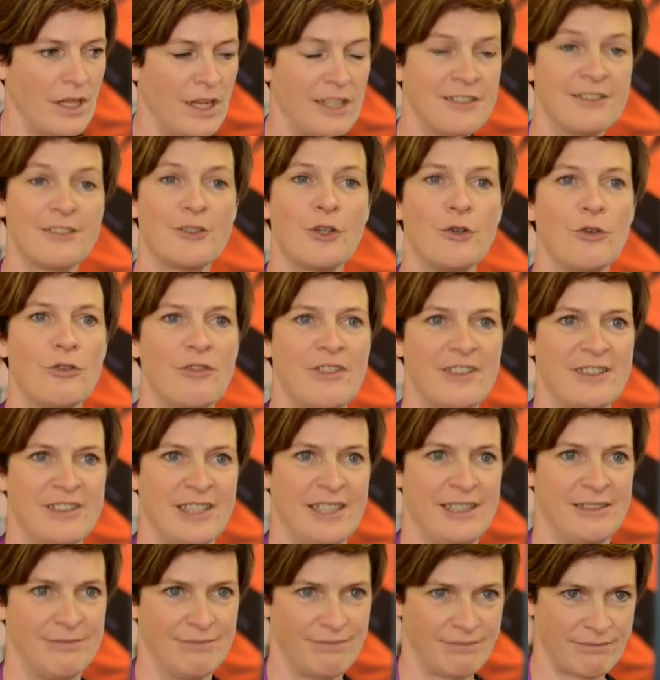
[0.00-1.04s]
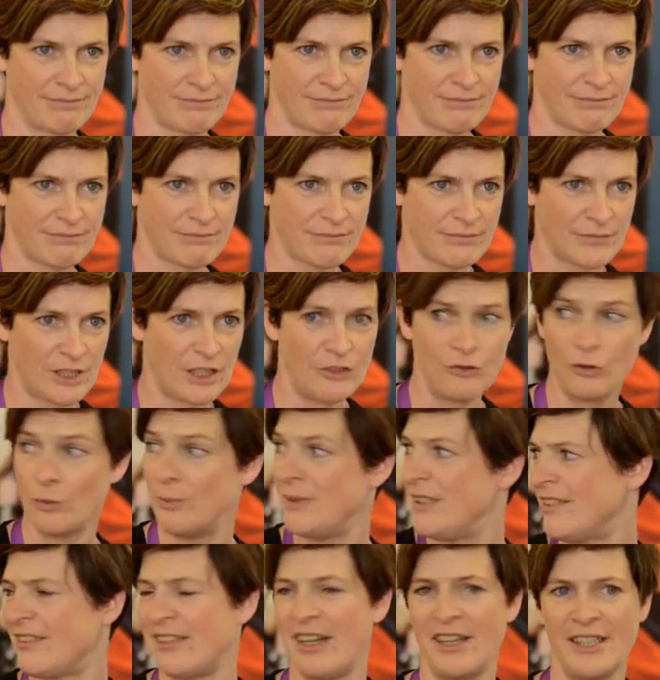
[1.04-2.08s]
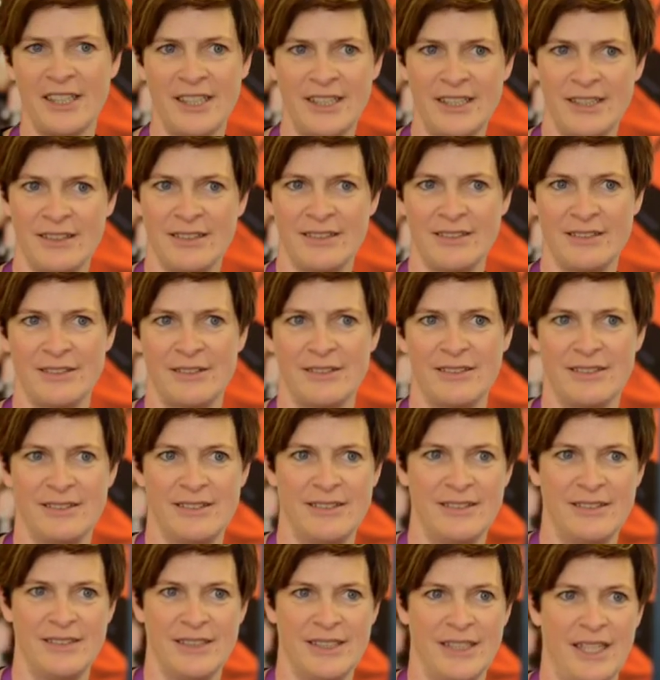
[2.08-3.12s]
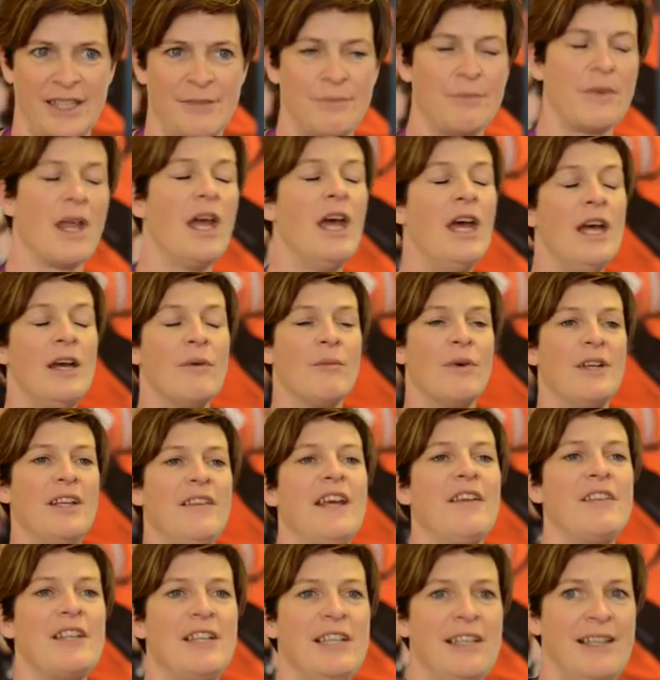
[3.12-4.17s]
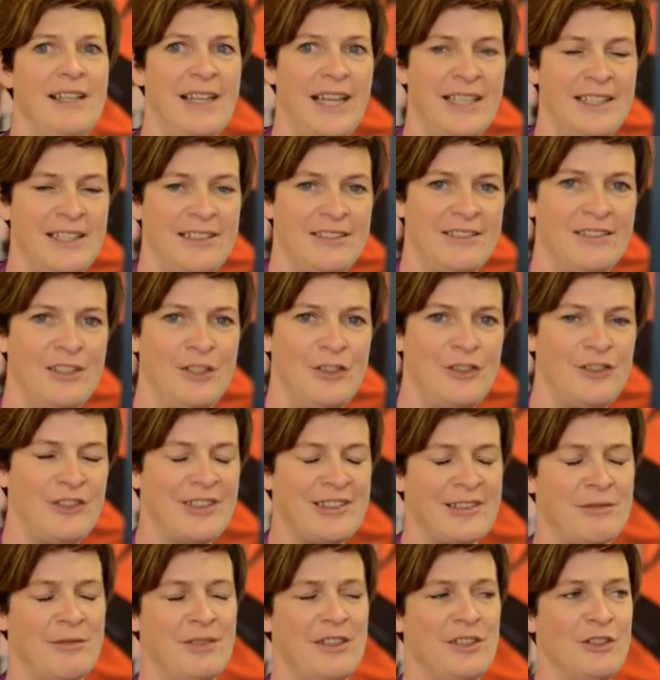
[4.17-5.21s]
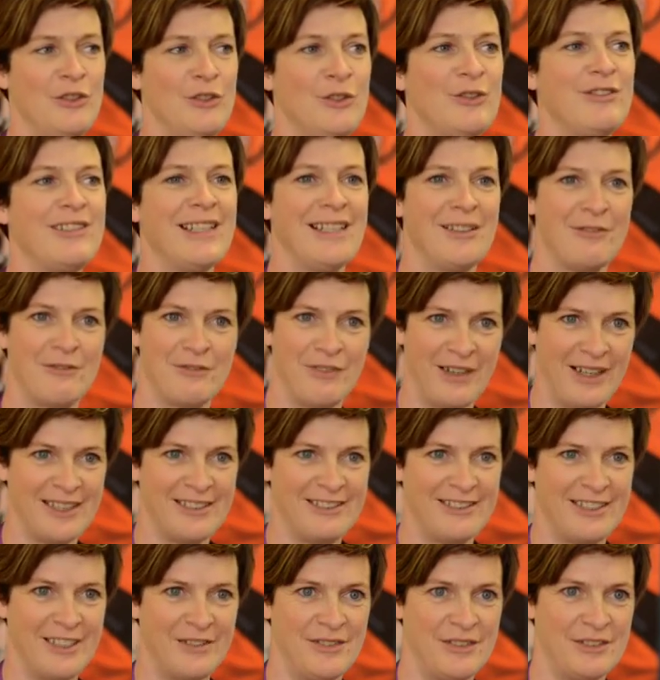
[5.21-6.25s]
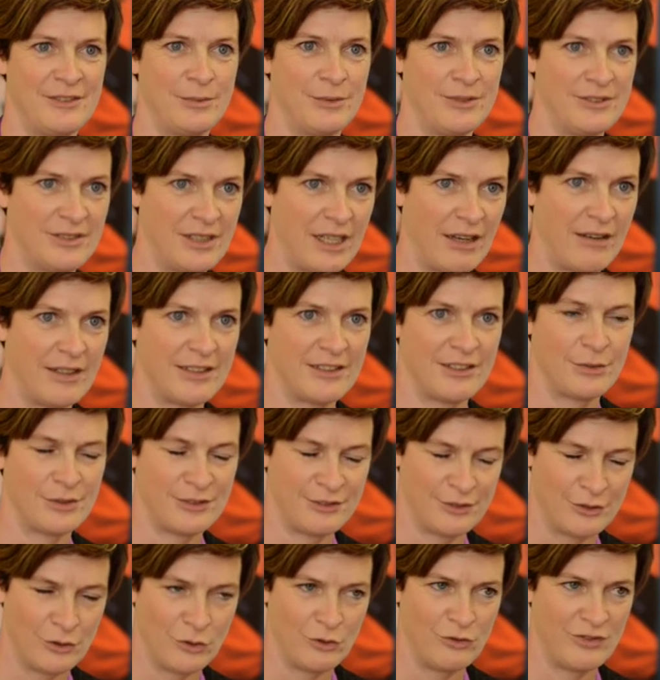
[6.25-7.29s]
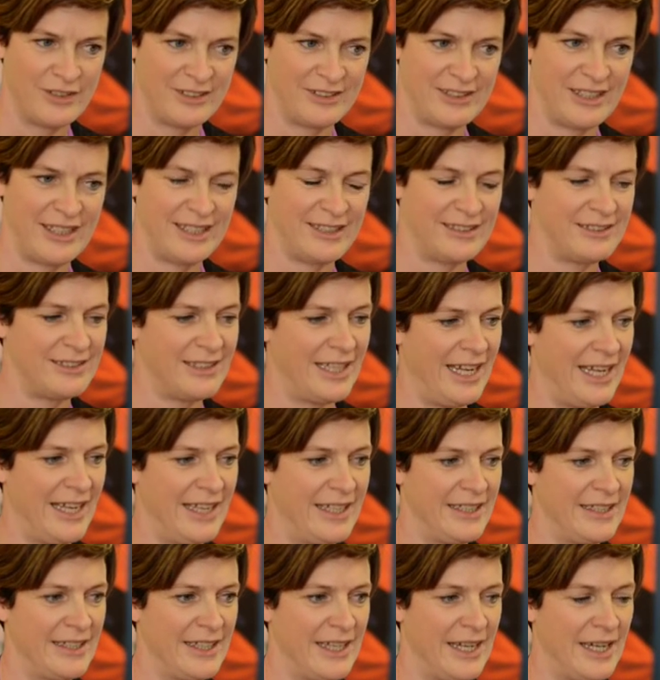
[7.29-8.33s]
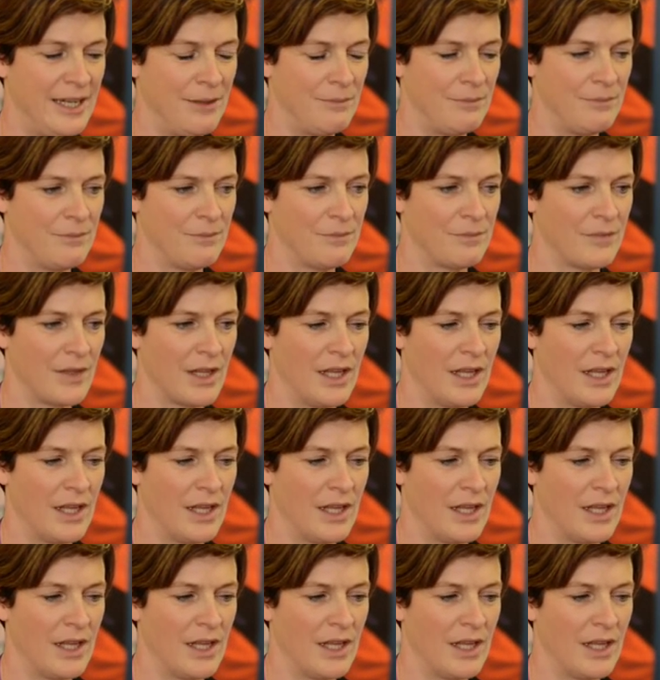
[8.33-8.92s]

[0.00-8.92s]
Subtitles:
school visit. Do you want me to start again? Okay. One of the other ladies in the New Zealand Fire Service was going to a school visit, and